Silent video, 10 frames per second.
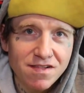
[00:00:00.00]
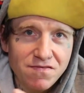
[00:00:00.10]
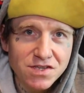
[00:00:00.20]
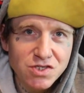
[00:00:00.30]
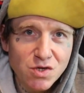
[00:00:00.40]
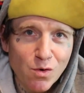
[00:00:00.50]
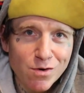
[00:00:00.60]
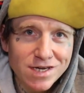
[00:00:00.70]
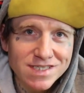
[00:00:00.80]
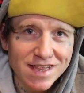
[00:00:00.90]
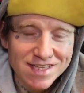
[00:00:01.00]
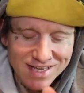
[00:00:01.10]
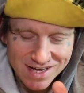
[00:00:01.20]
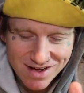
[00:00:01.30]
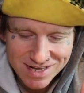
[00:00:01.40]
I love the stories. I like
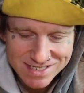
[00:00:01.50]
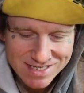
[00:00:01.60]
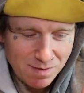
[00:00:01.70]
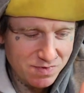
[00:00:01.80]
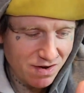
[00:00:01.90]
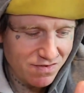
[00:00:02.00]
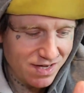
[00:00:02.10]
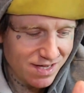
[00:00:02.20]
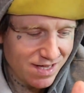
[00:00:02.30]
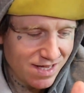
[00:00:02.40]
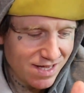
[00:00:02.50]
the concept of it.